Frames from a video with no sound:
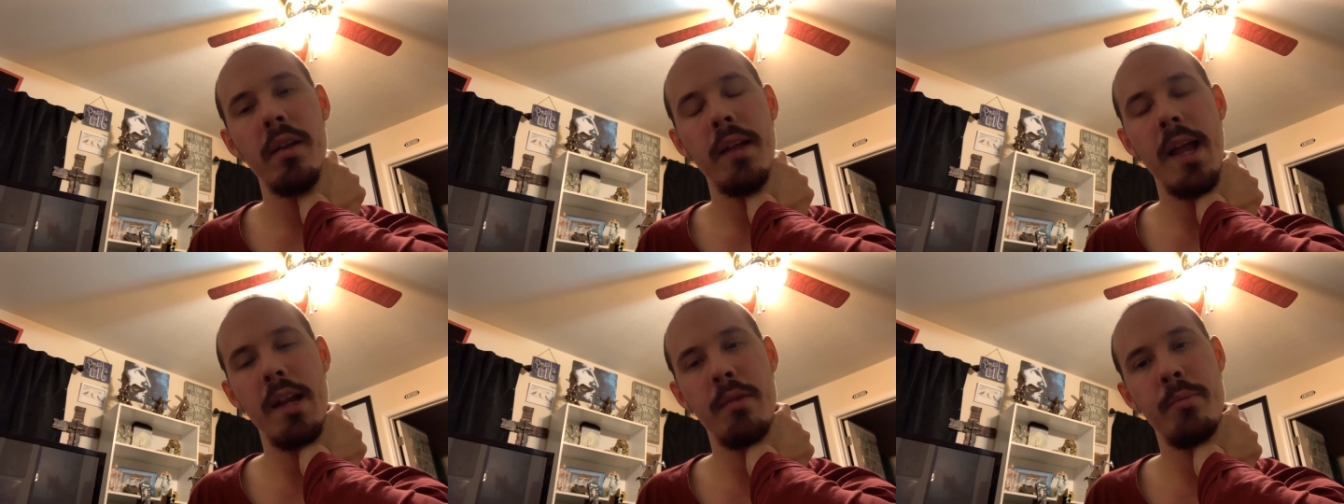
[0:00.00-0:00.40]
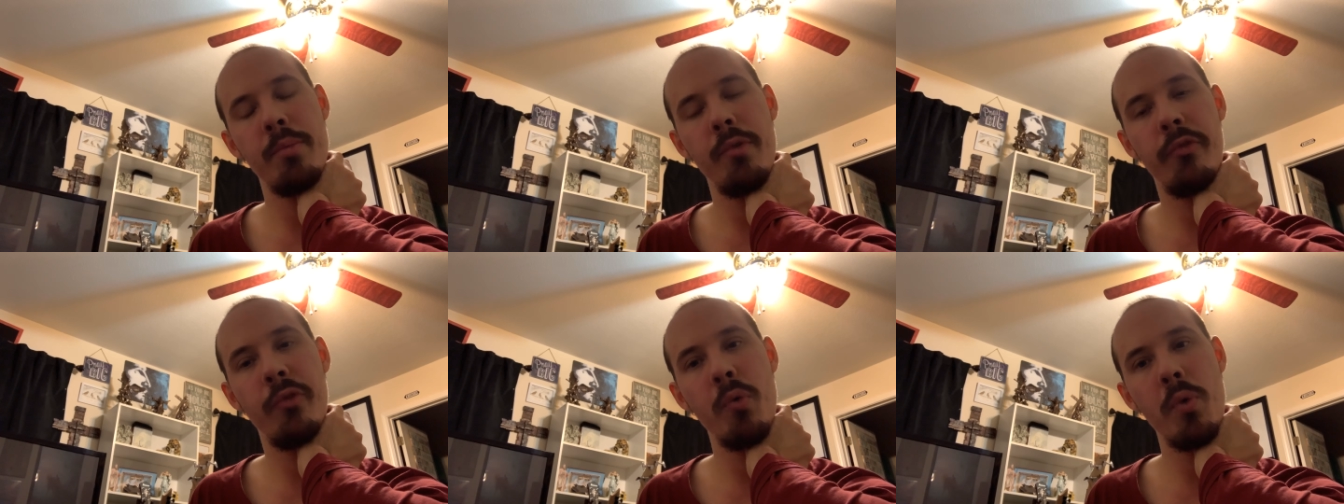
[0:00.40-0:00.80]
kind of
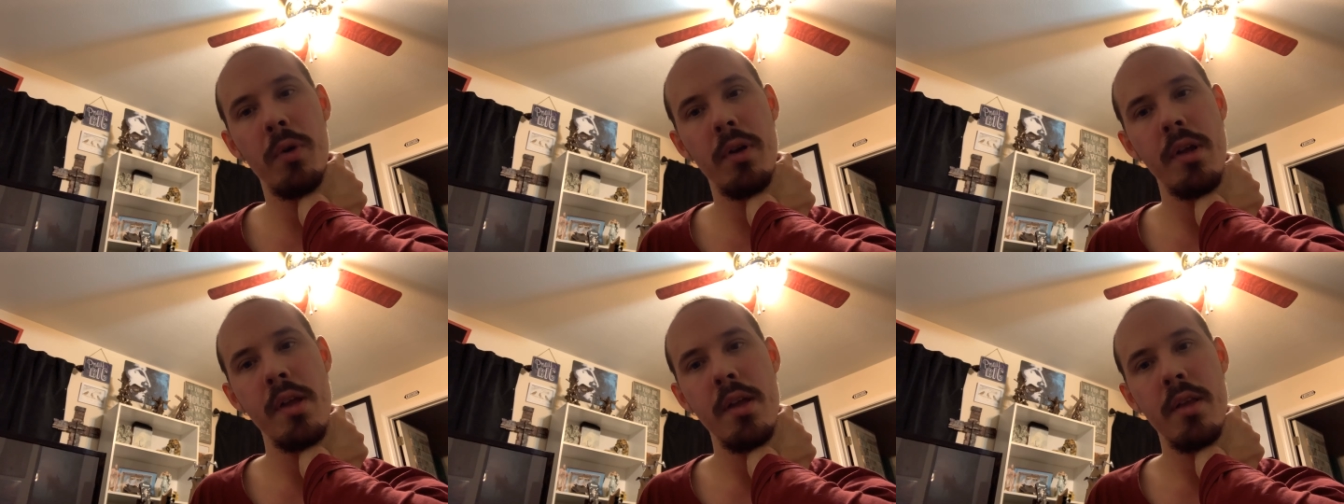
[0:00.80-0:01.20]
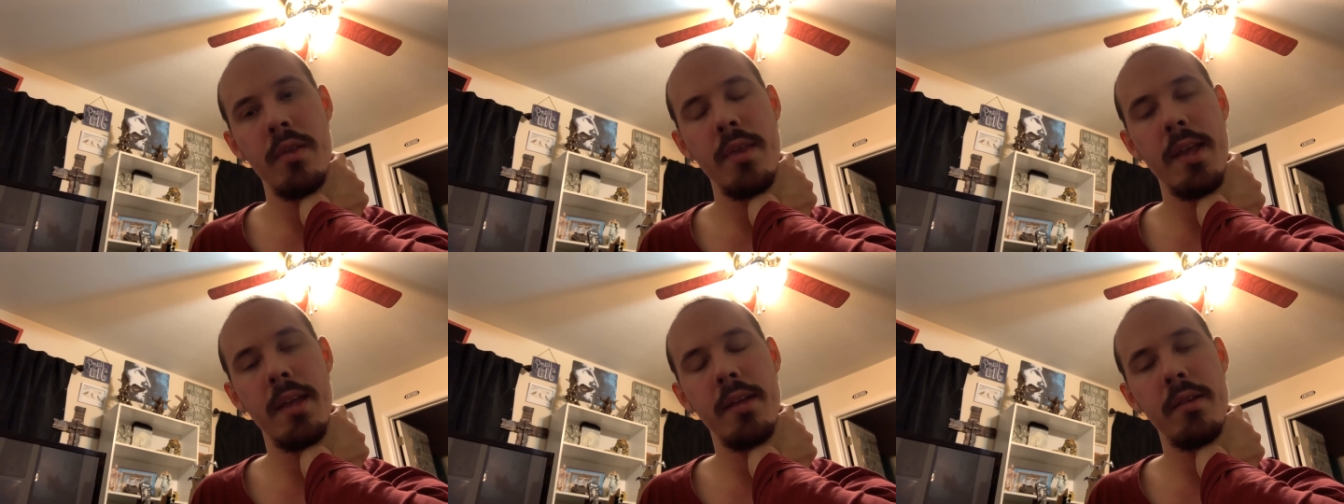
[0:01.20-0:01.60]
before
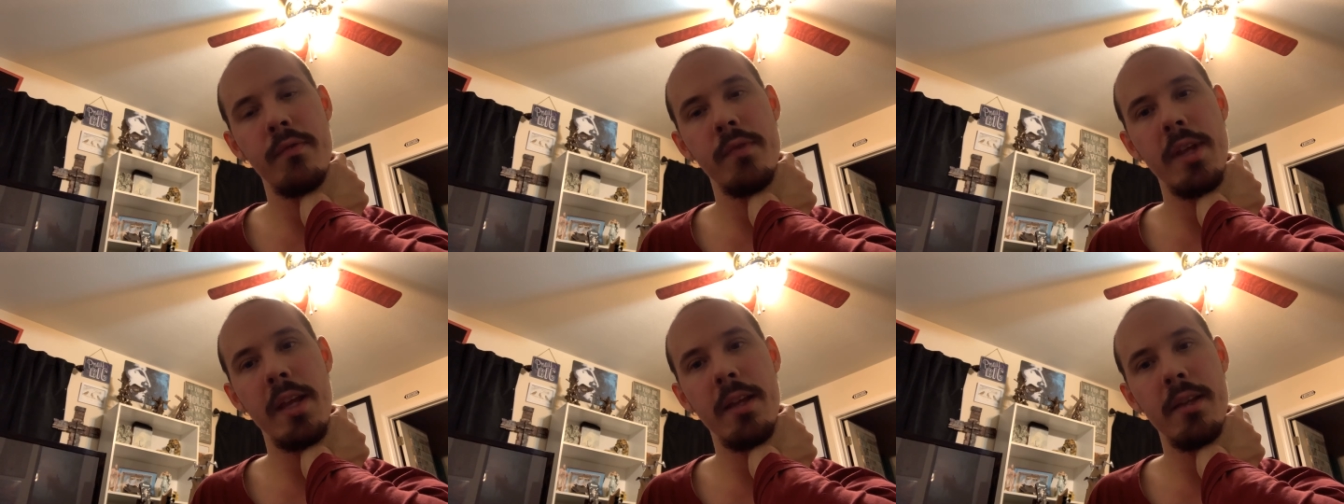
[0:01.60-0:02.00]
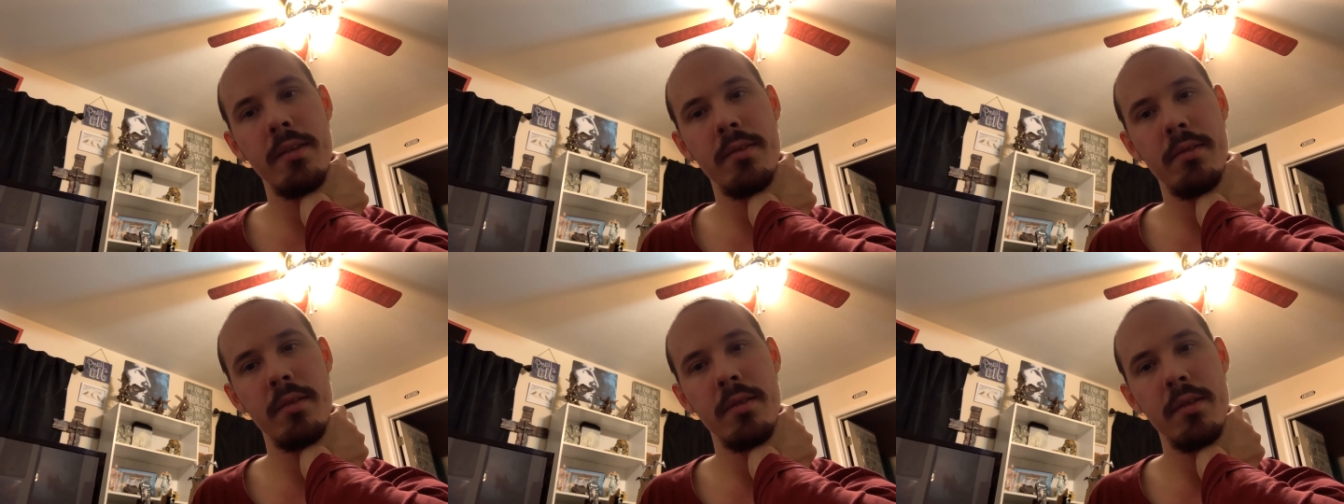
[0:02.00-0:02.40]
the end of
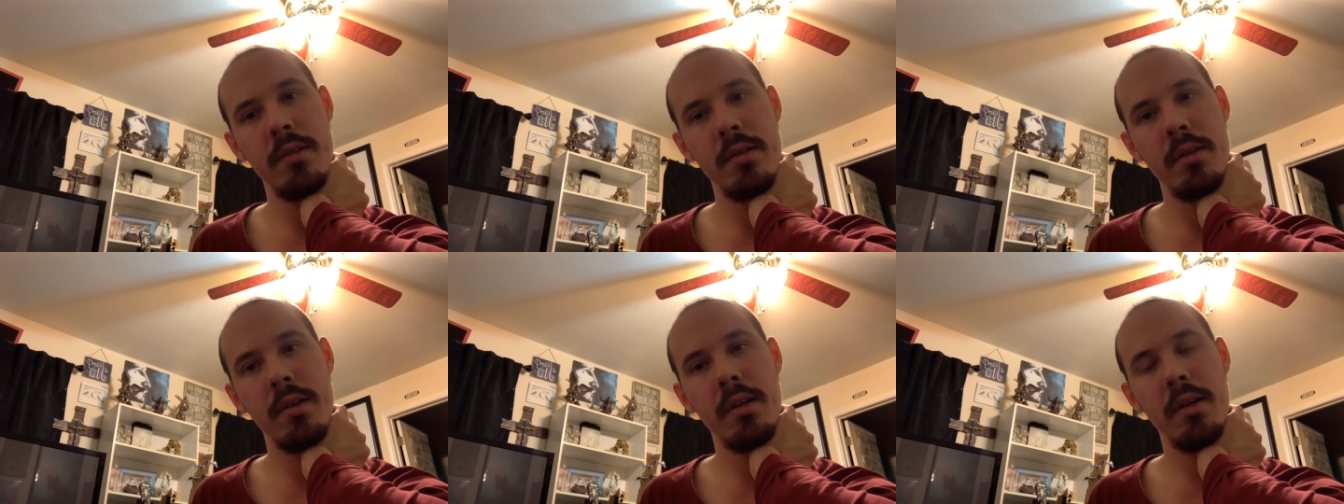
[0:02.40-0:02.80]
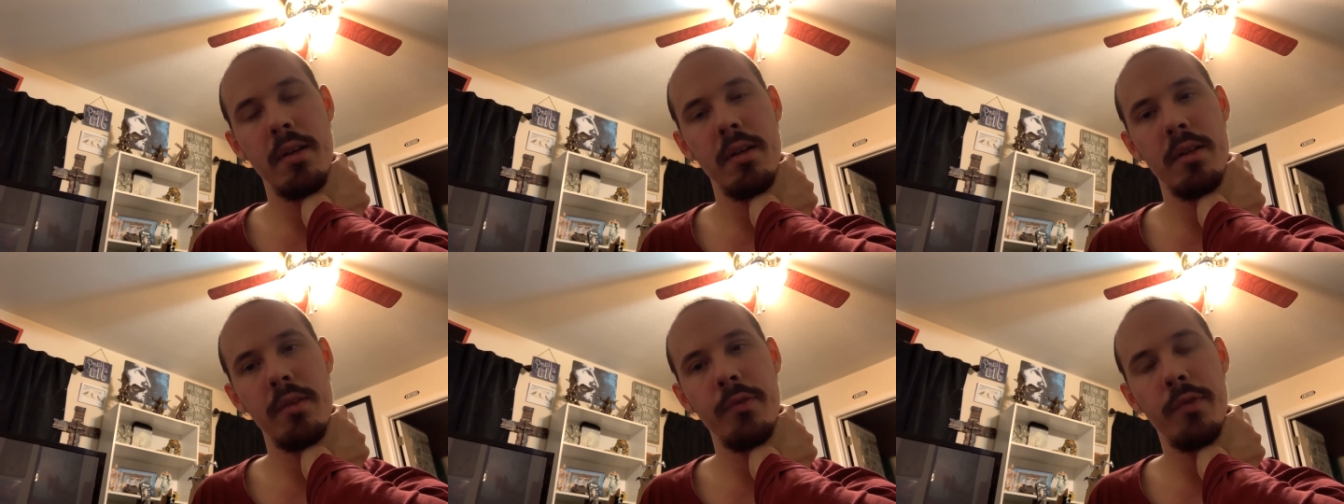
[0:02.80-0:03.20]
days.
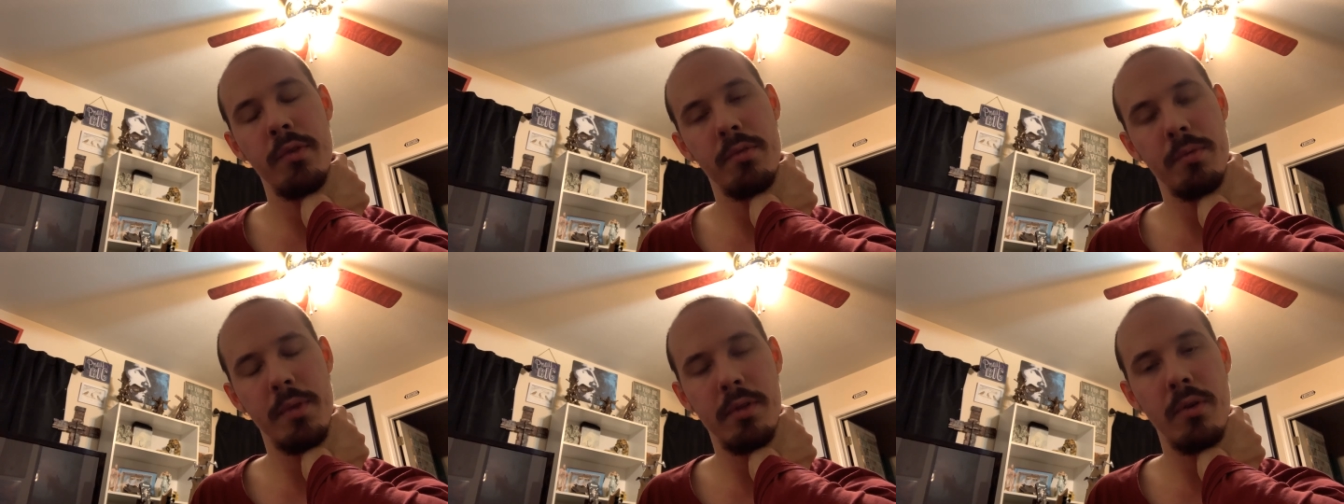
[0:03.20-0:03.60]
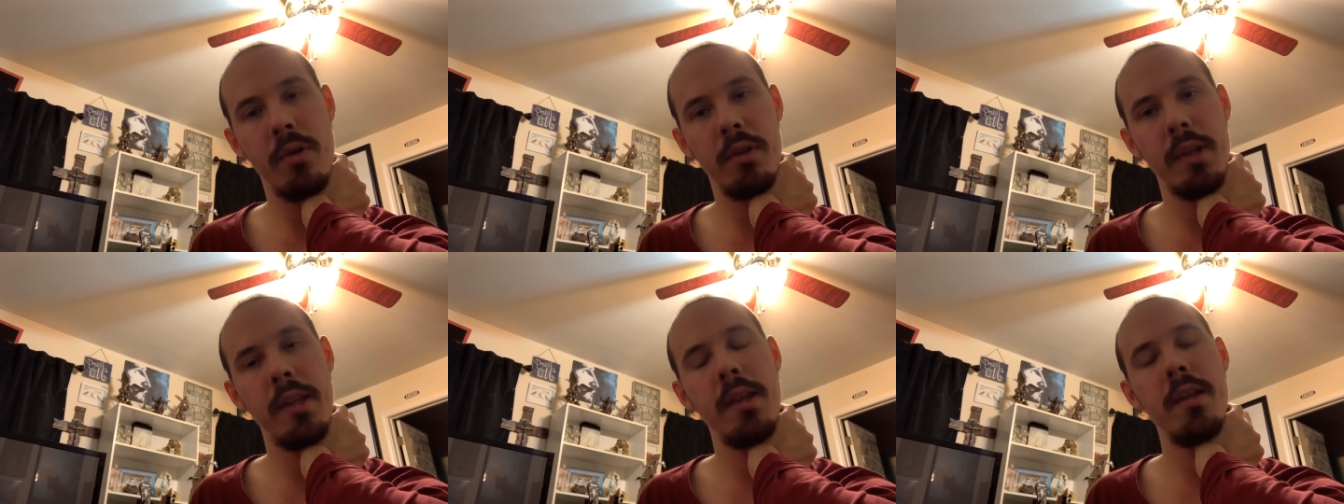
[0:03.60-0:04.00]
Uh, the first one's
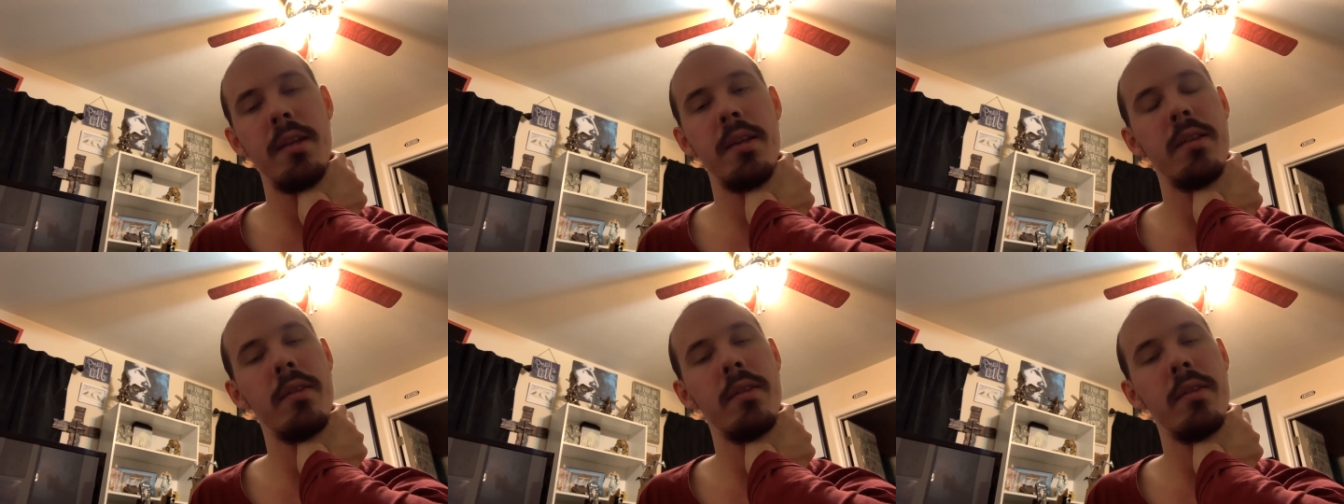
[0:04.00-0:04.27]
called Deity.